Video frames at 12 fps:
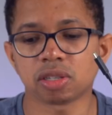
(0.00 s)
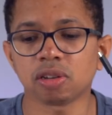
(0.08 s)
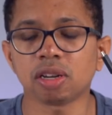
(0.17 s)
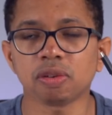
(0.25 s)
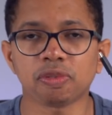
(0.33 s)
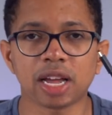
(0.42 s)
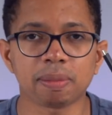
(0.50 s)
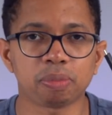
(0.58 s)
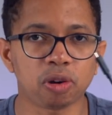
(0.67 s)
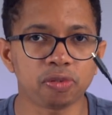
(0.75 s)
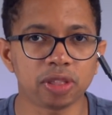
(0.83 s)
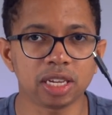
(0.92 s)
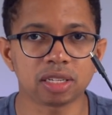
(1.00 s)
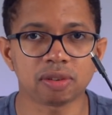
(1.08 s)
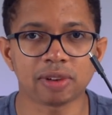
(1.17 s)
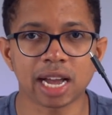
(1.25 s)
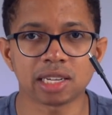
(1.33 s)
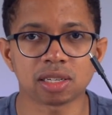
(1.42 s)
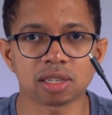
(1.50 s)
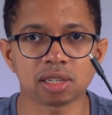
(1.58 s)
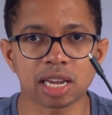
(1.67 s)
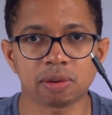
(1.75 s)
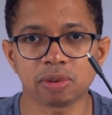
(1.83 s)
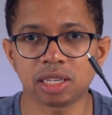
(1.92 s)
So you can find both of these
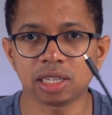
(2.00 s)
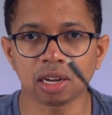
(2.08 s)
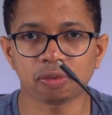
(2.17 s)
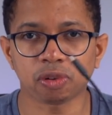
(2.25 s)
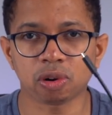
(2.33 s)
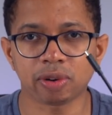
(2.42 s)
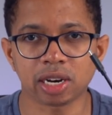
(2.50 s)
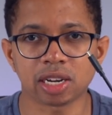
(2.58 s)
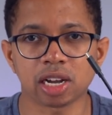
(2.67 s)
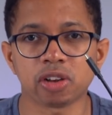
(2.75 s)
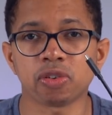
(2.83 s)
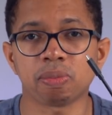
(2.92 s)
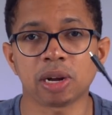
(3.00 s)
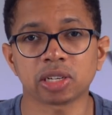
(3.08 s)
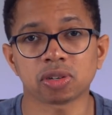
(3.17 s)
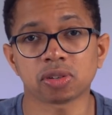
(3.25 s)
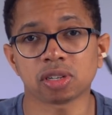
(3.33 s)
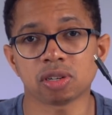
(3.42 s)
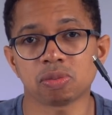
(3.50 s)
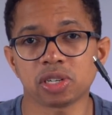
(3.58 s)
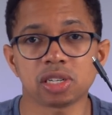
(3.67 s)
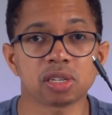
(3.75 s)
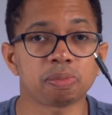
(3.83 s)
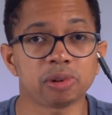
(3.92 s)
devices at retail for around 100 bucks or so,
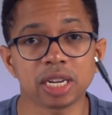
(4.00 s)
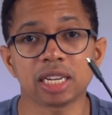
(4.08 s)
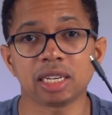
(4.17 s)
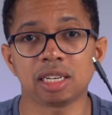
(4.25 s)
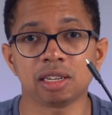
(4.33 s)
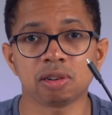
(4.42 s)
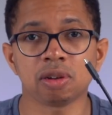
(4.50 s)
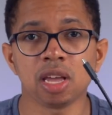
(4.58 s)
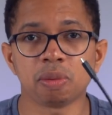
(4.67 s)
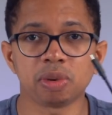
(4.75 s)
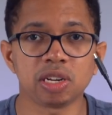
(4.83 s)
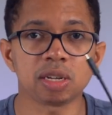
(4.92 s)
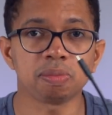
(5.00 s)
which is a pretty good deal when you